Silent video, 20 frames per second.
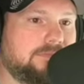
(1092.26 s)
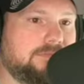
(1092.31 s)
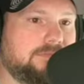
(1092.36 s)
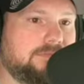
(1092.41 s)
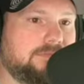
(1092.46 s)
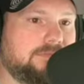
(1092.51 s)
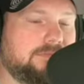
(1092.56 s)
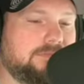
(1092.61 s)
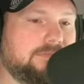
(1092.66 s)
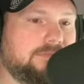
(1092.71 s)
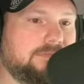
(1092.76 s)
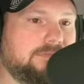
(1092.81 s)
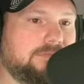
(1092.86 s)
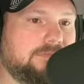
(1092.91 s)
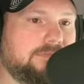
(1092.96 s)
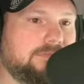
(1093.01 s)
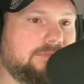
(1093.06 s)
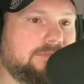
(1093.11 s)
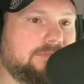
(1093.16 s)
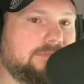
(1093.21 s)

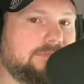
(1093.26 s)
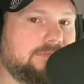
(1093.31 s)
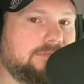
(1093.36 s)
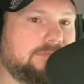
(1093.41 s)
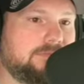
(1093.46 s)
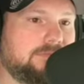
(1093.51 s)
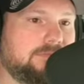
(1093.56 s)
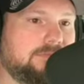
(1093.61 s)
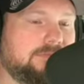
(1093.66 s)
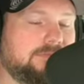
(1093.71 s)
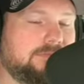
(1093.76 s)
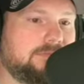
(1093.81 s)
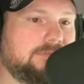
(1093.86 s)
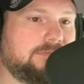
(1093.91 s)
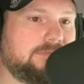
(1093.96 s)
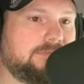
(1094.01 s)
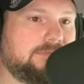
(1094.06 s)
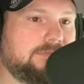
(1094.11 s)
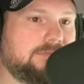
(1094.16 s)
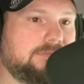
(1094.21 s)

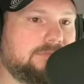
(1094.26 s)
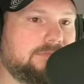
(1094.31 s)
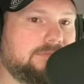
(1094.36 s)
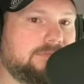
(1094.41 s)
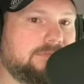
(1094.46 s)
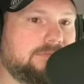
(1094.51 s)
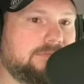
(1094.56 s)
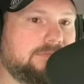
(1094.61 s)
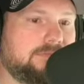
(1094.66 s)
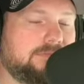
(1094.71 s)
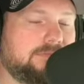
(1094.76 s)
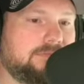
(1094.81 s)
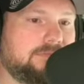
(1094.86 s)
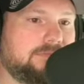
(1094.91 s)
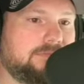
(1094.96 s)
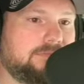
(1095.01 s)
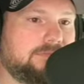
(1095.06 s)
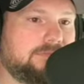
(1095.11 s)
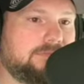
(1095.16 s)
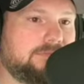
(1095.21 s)

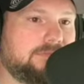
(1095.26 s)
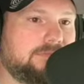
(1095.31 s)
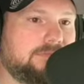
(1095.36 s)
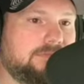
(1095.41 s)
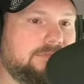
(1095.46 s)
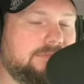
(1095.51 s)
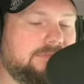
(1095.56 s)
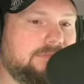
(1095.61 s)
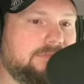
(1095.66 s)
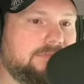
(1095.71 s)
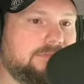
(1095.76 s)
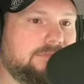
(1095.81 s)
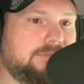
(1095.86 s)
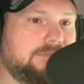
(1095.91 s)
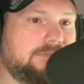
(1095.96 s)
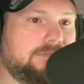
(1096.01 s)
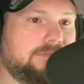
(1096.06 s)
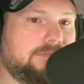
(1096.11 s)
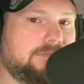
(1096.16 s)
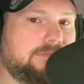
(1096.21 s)

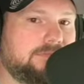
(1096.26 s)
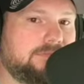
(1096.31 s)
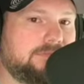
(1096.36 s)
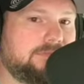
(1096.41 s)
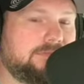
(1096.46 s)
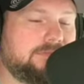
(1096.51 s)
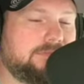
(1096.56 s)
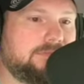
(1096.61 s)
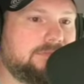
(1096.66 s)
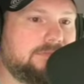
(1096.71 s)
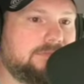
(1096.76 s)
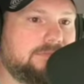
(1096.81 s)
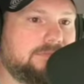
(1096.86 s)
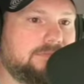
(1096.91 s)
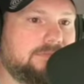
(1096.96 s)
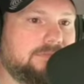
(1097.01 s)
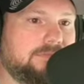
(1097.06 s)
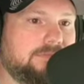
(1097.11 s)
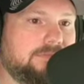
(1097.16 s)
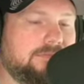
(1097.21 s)

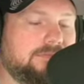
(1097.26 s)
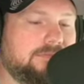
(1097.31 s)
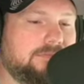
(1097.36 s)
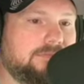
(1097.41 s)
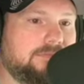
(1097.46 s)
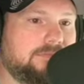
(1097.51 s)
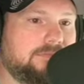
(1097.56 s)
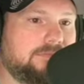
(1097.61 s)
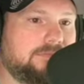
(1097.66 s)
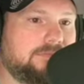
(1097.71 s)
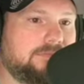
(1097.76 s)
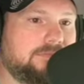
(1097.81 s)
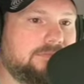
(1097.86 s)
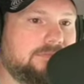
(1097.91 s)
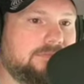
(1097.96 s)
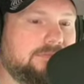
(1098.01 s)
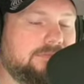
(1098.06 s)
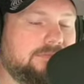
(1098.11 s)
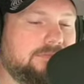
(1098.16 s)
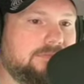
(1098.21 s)

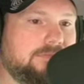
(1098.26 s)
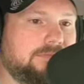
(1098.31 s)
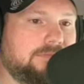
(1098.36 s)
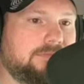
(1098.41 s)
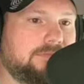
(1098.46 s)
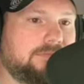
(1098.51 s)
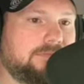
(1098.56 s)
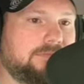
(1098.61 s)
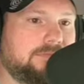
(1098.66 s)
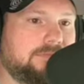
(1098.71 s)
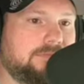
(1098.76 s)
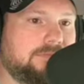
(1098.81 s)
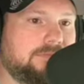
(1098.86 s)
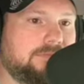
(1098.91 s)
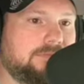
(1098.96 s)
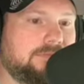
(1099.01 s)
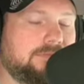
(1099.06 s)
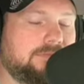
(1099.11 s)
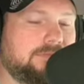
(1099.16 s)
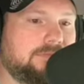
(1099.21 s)

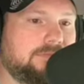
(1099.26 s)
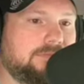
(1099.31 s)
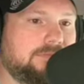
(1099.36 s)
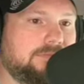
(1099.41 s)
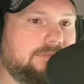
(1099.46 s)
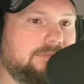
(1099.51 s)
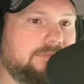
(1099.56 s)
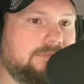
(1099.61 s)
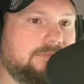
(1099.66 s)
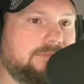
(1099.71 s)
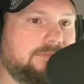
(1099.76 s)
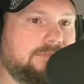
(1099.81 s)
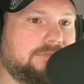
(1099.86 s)
(silent)